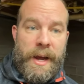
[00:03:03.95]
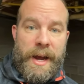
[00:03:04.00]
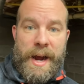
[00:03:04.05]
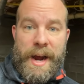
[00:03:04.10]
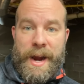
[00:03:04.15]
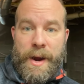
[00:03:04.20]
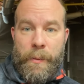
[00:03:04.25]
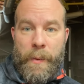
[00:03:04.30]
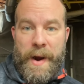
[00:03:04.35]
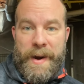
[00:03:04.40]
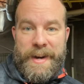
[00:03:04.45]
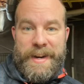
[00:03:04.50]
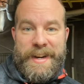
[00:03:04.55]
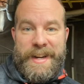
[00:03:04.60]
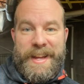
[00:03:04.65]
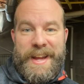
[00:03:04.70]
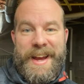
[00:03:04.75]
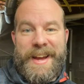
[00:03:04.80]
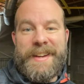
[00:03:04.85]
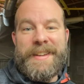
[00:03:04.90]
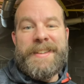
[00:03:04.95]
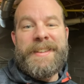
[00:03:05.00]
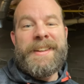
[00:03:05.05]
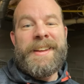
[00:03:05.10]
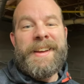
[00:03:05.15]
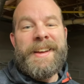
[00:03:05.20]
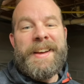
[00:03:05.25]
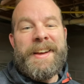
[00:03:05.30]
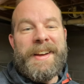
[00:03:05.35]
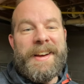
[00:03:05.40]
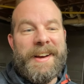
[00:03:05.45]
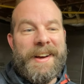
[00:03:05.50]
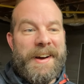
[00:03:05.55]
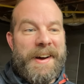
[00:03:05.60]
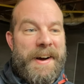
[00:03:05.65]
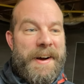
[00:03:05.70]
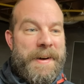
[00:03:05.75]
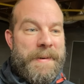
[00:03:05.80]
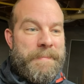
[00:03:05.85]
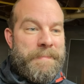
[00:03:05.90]
I want it again.
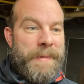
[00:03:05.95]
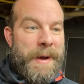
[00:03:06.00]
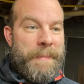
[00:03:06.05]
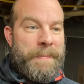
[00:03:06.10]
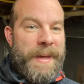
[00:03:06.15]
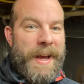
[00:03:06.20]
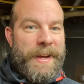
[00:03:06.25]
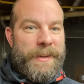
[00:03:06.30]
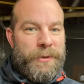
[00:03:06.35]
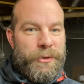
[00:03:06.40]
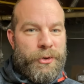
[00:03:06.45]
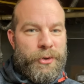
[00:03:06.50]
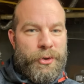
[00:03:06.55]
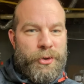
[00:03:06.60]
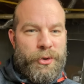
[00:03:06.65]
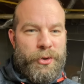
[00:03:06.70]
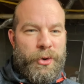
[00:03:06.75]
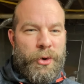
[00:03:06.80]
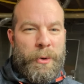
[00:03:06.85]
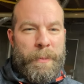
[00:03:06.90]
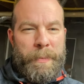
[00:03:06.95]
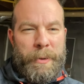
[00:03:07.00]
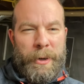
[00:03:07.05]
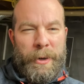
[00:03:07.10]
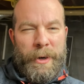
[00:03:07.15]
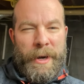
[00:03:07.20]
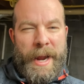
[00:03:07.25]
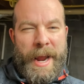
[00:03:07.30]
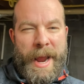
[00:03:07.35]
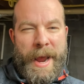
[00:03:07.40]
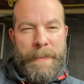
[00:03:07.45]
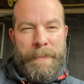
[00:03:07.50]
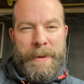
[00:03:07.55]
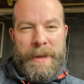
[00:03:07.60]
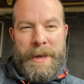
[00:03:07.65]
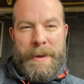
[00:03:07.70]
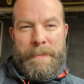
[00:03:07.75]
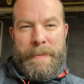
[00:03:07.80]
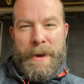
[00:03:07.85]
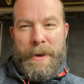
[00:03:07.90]
I'm not super
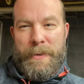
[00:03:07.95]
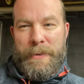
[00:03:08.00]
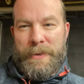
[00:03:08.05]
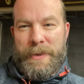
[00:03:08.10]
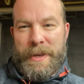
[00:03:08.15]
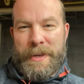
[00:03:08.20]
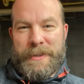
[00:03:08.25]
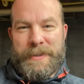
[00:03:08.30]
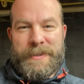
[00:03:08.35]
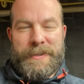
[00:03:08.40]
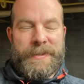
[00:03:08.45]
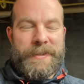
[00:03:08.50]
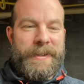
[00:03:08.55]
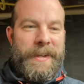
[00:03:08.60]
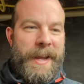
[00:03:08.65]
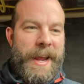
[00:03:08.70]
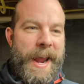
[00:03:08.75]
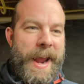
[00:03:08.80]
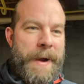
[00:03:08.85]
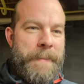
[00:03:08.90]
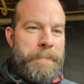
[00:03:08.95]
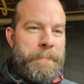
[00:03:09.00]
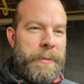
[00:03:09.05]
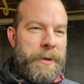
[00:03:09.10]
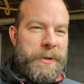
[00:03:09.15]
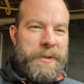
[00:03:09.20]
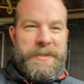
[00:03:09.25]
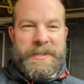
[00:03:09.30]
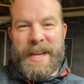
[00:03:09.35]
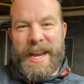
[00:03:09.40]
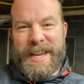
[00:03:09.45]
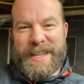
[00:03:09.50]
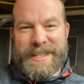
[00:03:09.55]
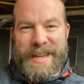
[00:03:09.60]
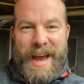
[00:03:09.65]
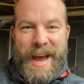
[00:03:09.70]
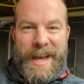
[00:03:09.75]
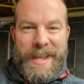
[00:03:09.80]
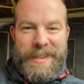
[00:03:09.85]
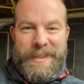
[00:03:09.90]
happy about this amber
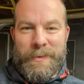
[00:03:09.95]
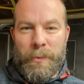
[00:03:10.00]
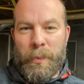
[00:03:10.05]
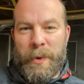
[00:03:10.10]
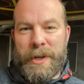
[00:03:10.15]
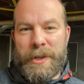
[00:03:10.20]
saison,